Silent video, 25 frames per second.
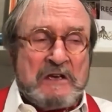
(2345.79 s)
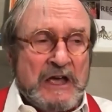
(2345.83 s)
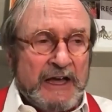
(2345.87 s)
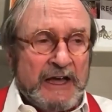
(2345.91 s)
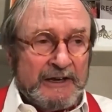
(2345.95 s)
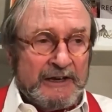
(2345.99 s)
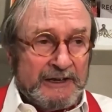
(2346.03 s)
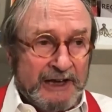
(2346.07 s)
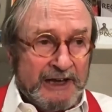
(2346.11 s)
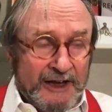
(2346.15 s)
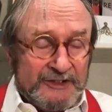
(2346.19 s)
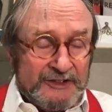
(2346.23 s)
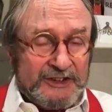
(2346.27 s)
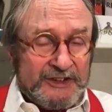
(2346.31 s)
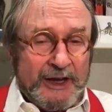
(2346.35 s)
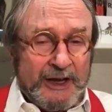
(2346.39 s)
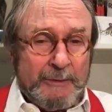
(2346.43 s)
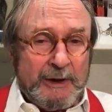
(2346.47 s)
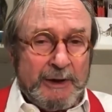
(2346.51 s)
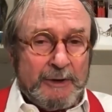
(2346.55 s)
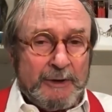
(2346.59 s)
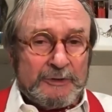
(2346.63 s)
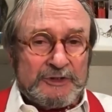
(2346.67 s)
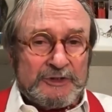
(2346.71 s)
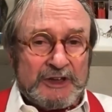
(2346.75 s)
The last time
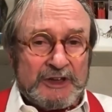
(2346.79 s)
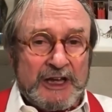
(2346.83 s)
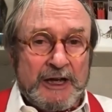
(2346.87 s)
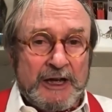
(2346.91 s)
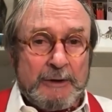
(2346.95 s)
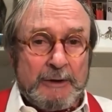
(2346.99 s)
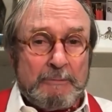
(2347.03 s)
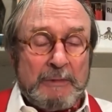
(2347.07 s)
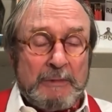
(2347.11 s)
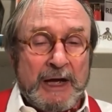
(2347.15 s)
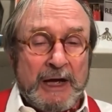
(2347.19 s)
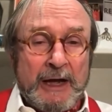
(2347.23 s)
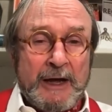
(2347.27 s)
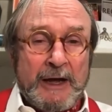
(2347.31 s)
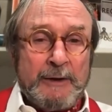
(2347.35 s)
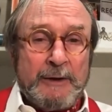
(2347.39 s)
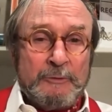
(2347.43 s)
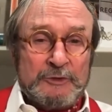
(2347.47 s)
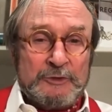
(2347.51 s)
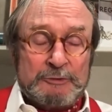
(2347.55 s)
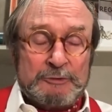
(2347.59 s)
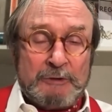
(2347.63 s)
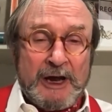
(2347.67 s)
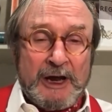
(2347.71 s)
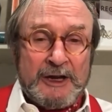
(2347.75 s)
I was there, uh, it
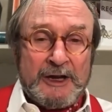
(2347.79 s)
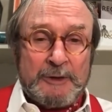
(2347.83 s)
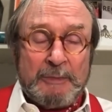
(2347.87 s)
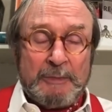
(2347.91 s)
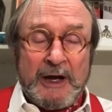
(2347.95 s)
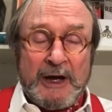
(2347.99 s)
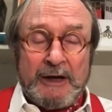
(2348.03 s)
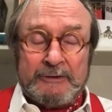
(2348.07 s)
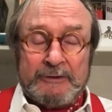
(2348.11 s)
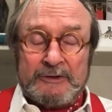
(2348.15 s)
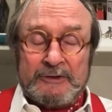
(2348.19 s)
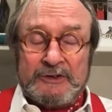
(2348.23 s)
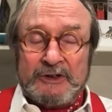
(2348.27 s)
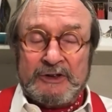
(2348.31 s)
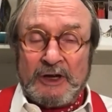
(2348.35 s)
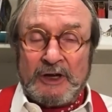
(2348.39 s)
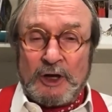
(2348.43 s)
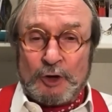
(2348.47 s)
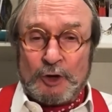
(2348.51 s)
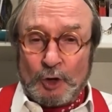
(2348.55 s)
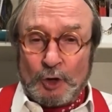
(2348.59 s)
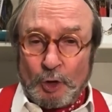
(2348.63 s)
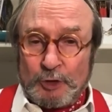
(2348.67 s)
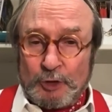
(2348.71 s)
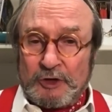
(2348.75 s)
was round about uh, a
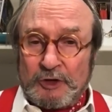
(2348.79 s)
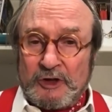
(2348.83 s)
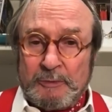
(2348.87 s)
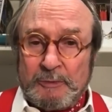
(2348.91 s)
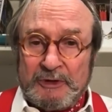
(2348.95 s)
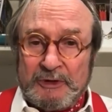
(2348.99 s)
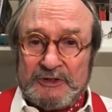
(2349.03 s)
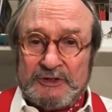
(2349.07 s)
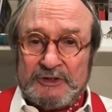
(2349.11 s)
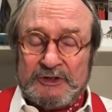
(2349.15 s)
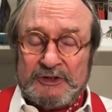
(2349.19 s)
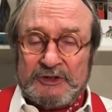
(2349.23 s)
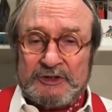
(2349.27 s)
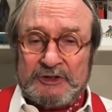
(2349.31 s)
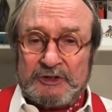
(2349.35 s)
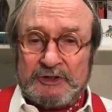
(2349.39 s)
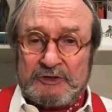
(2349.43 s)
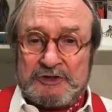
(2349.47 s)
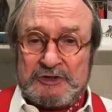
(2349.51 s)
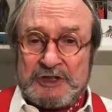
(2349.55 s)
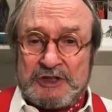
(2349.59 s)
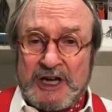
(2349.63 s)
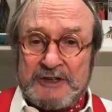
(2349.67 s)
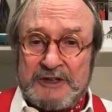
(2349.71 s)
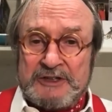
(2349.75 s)
quarter of the businesses are
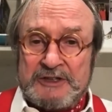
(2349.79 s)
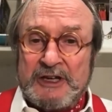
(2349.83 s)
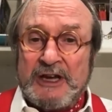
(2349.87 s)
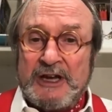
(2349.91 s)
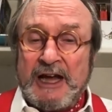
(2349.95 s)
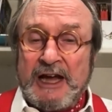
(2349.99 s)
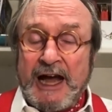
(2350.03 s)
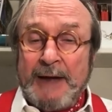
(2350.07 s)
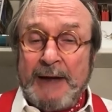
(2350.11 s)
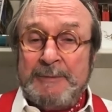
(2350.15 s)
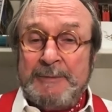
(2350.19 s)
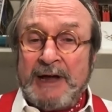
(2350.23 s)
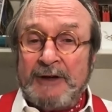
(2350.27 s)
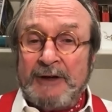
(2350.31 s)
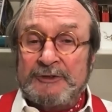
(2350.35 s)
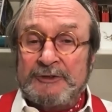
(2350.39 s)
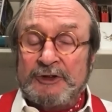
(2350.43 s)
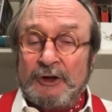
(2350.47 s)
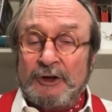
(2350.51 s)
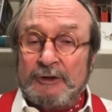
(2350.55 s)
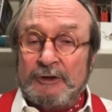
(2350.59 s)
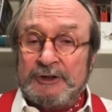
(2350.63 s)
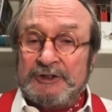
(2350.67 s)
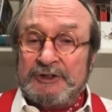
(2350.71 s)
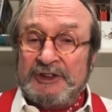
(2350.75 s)
shut. I'm now
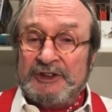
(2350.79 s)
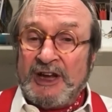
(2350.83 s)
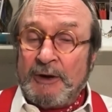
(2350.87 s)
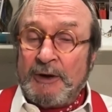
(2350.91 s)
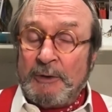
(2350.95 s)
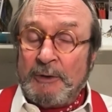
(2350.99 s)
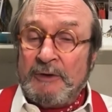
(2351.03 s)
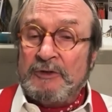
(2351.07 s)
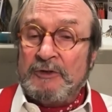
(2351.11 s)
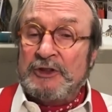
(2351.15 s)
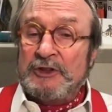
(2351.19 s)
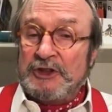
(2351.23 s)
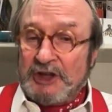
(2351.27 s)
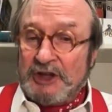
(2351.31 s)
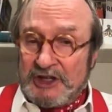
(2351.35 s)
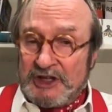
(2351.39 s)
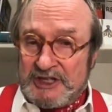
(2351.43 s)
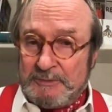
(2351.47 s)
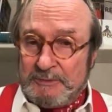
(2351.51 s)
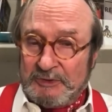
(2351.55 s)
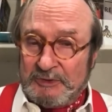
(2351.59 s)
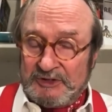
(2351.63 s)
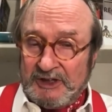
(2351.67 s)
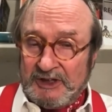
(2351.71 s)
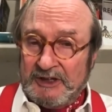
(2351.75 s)
told it's now over
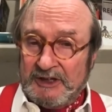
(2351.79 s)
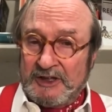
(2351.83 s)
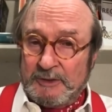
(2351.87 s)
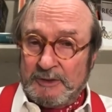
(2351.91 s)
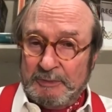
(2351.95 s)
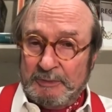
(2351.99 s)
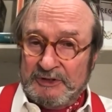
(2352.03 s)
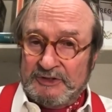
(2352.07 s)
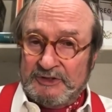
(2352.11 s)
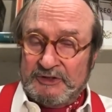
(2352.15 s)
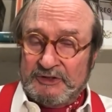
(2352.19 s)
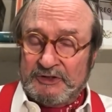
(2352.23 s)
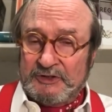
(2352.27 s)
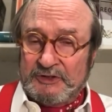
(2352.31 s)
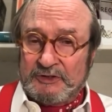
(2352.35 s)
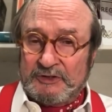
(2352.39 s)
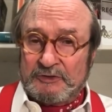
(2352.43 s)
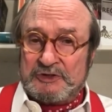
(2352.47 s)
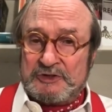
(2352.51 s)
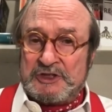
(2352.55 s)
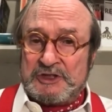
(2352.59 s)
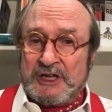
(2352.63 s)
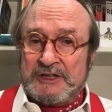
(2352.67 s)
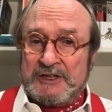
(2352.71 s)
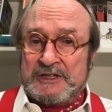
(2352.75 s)
30% of the businesses are
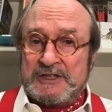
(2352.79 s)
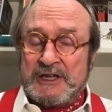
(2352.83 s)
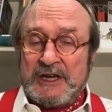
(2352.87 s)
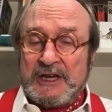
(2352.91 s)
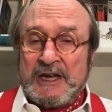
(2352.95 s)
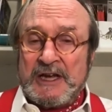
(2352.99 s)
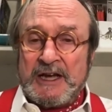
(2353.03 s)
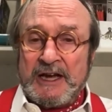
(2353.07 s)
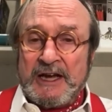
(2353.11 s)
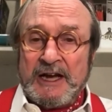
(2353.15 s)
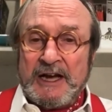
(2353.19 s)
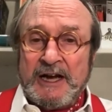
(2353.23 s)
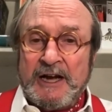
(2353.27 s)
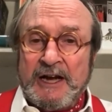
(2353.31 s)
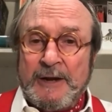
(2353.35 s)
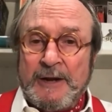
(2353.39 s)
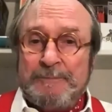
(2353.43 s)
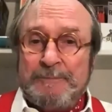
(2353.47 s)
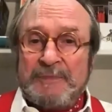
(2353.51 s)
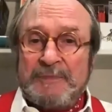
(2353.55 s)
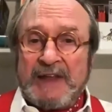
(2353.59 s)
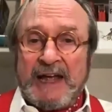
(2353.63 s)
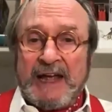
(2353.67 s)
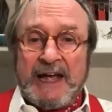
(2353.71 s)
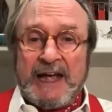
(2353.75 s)
shut.
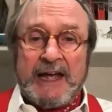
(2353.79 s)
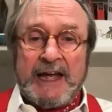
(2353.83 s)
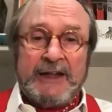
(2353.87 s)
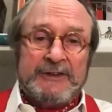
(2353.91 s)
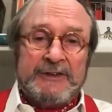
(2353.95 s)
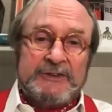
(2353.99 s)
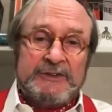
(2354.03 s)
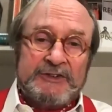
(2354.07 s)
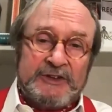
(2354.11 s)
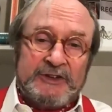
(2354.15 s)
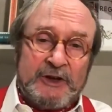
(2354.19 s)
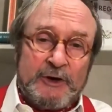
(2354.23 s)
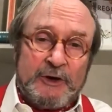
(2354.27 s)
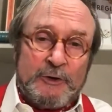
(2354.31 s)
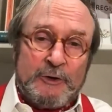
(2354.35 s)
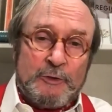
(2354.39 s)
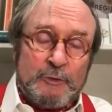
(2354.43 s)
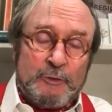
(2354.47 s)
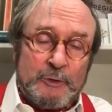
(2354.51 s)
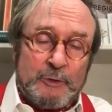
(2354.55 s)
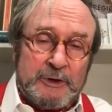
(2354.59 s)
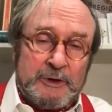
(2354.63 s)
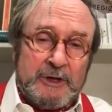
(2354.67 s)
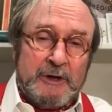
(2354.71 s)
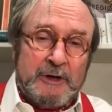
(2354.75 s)
Um, and
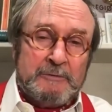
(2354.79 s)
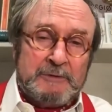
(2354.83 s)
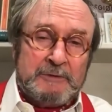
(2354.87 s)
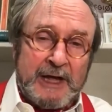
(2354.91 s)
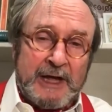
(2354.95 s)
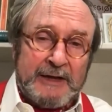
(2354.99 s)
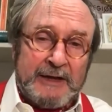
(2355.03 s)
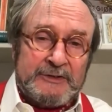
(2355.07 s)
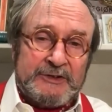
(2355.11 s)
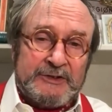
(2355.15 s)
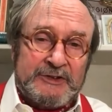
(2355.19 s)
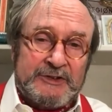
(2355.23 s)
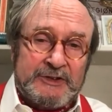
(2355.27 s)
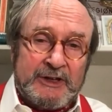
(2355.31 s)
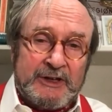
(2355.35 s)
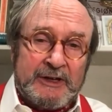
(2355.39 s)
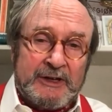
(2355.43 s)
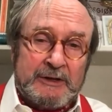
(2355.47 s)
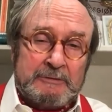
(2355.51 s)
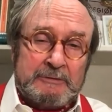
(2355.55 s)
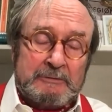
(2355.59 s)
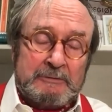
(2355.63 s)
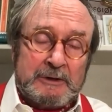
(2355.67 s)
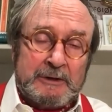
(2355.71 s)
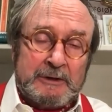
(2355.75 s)
so, you know, that's uh,
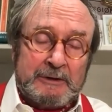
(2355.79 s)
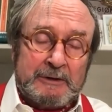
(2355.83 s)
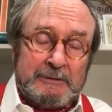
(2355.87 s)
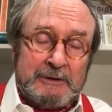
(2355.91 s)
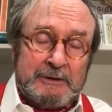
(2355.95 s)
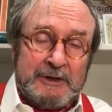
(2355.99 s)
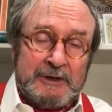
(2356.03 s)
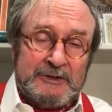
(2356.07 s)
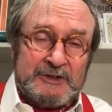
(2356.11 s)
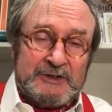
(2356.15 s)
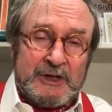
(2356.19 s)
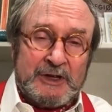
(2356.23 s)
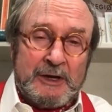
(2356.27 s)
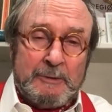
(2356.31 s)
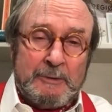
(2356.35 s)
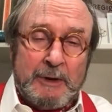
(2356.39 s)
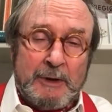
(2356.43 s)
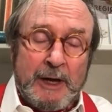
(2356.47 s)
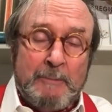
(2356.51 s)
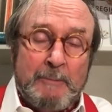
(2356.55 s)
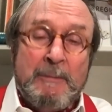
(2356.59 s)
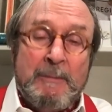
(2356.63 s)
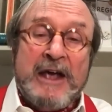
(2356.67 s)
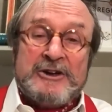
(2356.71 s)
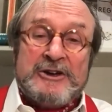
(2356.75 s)
is a, a
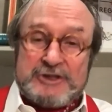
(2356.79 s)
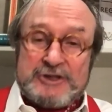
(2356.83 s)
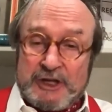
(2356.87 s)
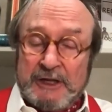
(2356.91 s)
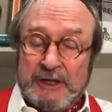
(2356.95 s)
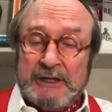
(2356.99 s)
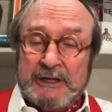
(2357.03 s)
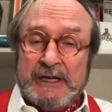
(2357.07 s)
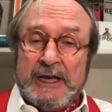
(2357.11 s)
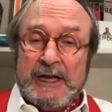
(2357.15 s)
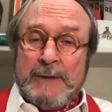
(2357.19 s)
measure.